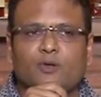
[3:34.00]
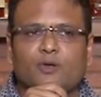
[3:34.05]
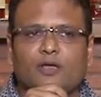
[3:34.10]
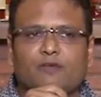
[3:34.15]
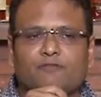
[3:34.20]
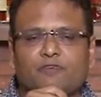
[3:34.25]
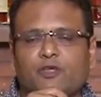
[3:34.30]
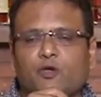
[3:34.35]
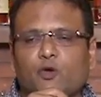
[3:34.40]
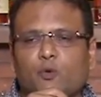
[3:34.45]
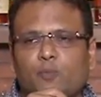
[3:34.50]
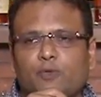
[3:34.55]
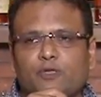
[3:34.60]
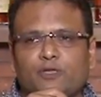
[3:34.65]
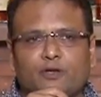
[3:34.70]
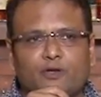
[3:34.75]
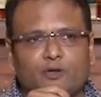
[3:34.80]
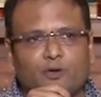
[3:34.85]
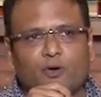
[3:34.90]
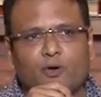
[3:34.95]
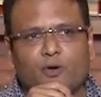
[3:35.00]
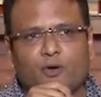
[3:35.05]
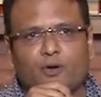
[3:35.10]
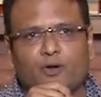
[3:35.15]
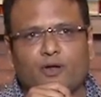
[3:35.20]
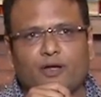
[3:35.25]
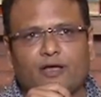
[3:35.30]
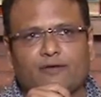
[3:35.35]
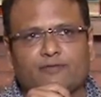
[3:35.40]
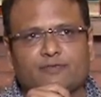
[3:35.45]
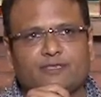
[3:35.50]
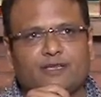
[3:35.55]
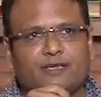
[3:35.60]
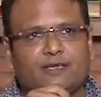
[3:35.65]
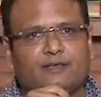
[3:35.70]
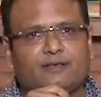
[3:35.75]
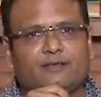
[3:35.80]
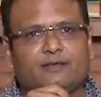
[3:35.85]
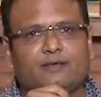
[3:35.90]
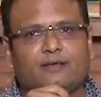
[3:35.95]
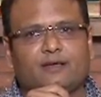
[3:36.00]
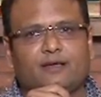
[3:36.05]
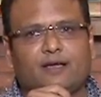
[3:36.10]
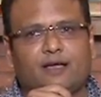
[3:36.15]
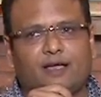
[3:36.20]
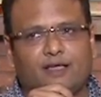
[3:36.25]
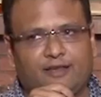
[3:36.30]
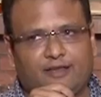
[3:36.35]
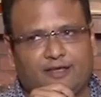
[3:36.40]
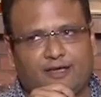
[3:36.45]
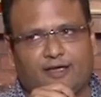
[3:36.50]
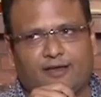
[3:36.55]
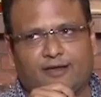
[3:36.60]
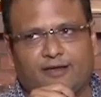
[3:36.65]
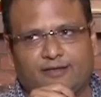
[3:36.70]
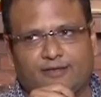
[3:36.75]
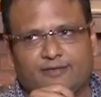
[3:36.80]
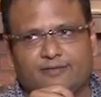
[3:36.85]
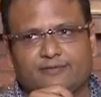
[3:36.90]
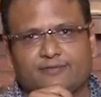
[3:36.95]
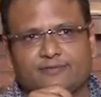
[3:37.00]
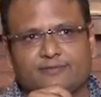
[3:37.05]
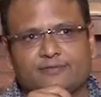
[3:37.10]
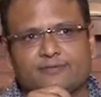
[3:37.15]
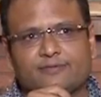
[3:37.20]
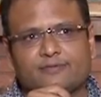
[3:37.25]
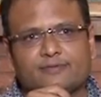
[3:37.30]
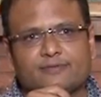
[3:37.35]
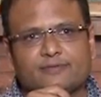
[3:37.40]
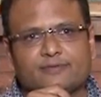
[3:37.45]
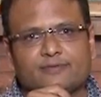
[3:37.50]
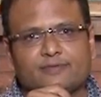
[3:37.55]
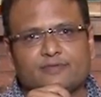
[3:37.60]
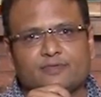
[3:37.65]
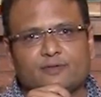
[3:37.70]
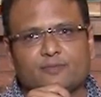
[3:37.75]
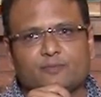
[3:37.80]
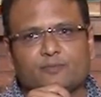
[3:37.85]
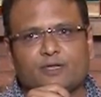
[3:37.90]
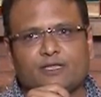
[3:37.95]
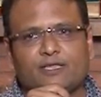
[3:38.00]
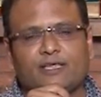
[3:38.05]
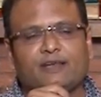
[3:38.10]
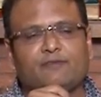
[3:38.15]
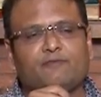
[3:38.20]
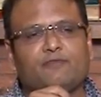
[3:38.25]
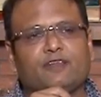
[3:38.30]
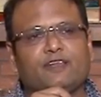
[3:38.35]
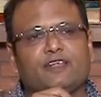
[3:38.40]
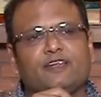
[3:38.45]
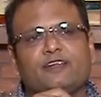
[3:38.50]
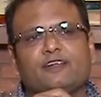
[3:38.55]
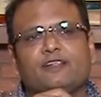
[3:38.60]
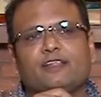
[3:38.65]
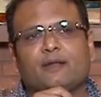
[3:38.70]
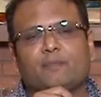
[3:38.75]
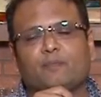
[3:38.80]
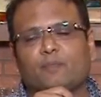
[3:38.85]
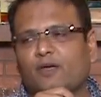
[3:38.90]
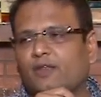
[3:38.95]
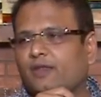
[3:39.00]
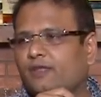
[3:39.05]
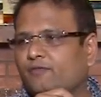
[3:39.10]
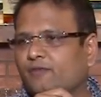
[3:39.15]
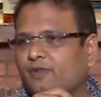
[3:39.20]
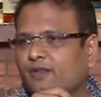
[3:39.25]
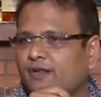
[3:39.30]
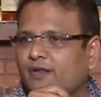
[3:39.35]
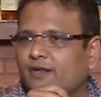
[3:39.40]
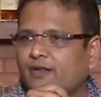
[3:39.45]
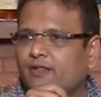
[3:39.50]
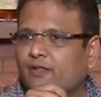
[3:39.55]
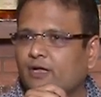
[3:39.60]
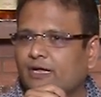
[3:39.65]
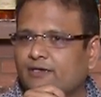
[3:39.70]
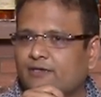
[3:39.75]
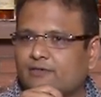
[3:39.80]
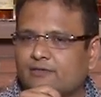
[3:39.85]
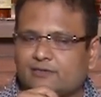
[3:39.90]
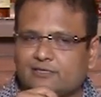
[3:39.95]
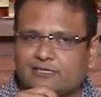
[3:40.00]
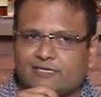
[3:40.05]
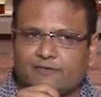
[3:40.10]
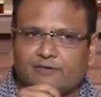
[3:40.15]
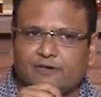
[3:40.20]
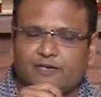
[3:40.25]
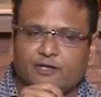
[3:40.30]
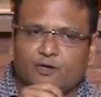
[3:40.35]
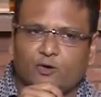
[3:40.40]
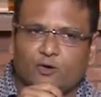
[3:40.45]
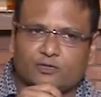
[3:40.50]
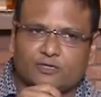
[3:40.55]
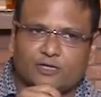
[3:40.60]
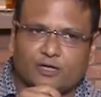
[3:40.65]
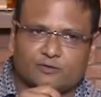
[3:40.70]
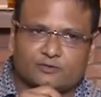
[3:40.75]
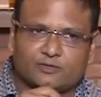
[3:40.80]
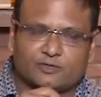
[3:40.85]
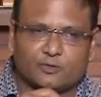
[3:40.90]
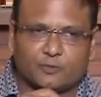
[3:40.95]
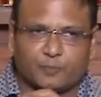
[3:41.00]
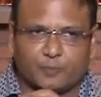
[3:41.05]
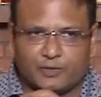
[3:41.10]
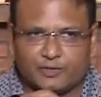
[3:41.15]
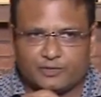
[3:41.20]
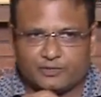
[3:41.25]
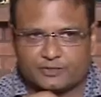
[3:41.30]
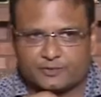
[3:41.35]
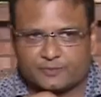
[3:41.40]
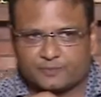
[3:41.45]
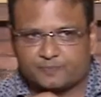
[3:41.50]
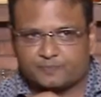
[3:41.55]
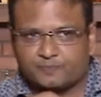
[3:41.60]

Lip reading: And when he opened the door, I was like, I died. But then we needed that money. We needed that 70 odd thousand rupees